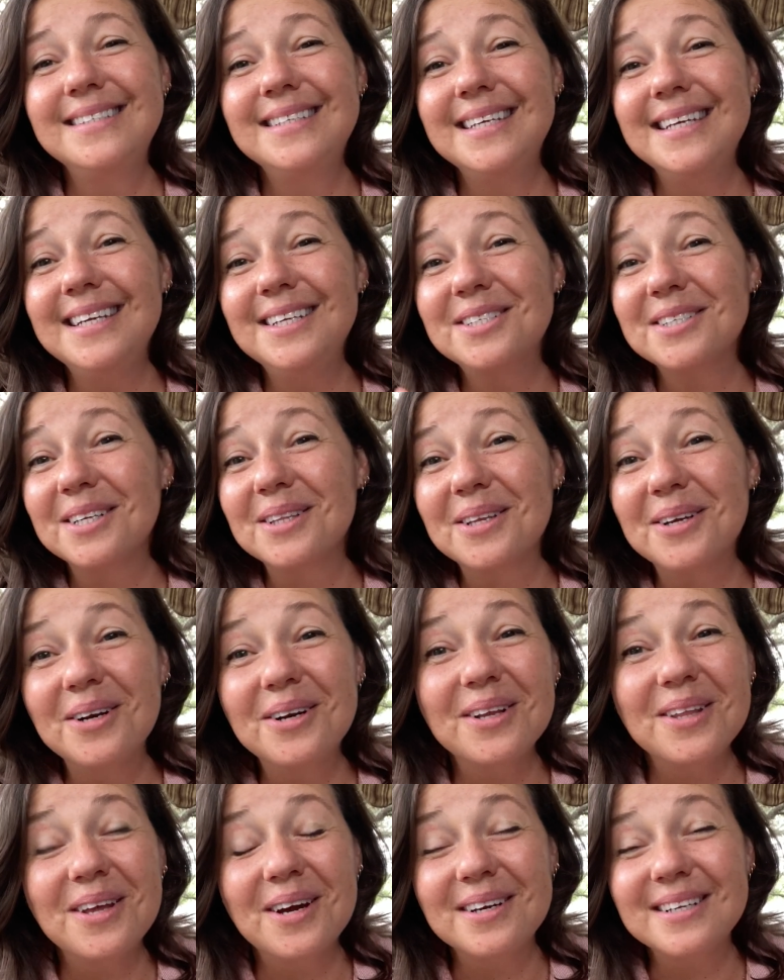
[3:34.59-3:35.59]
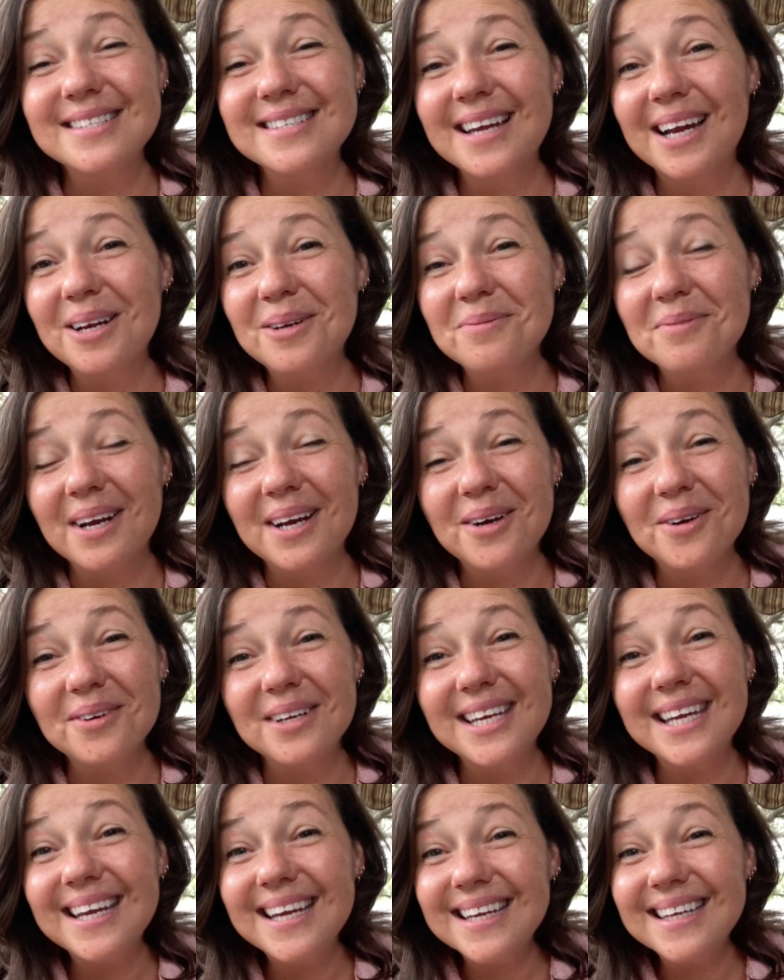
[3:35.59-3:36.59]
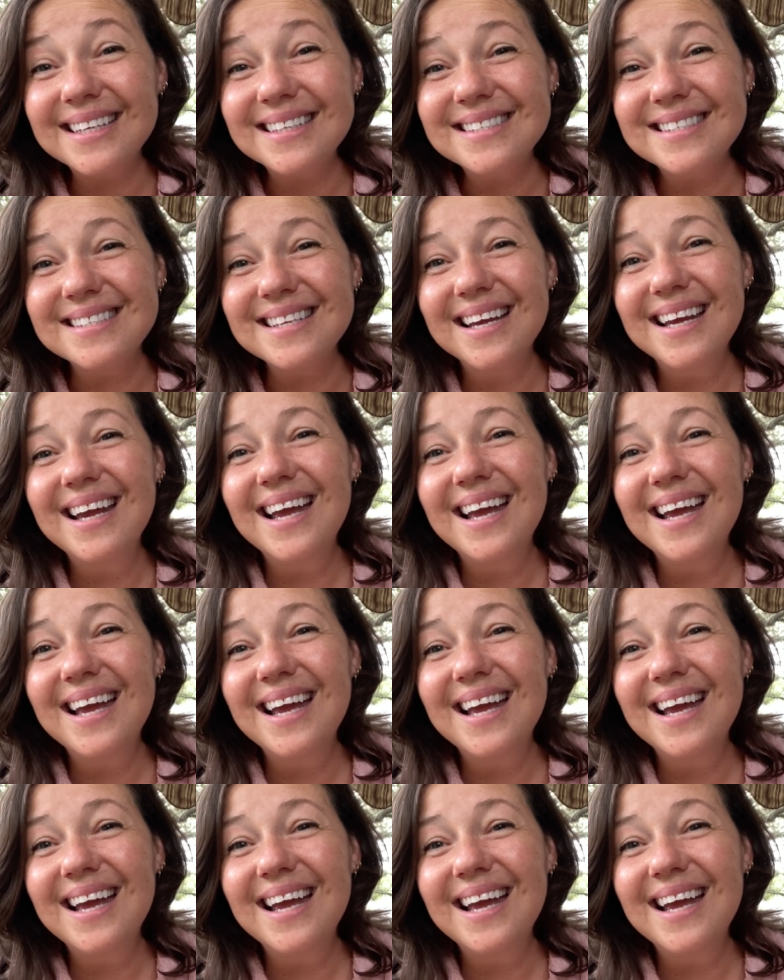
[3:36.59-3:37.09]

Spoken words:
teach and learn alongside my own kids.